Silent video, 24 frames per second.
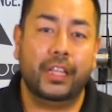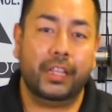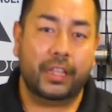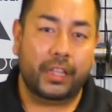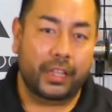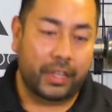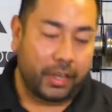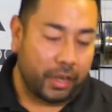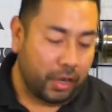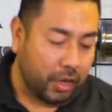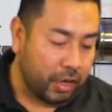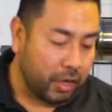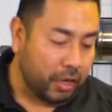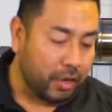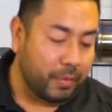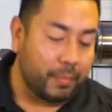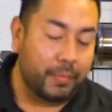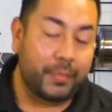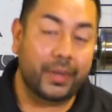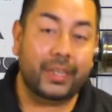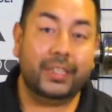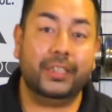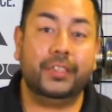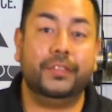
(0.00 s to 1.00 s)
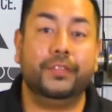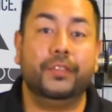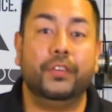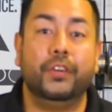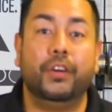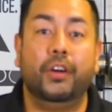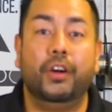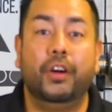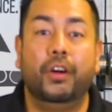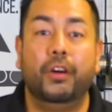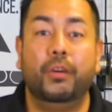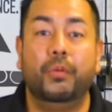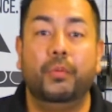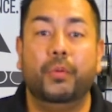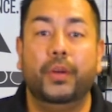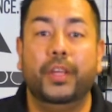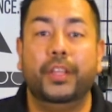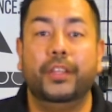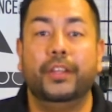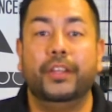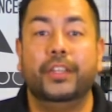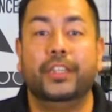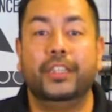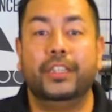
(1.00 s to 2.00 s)
They are a must for all
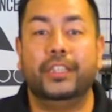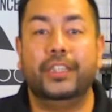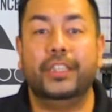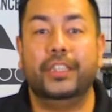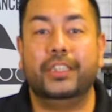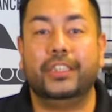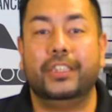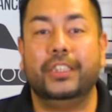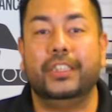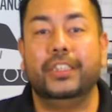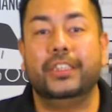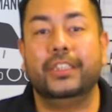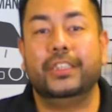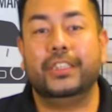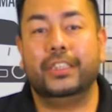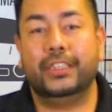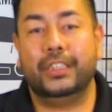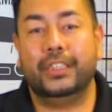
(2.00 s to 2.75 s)
weather conditions.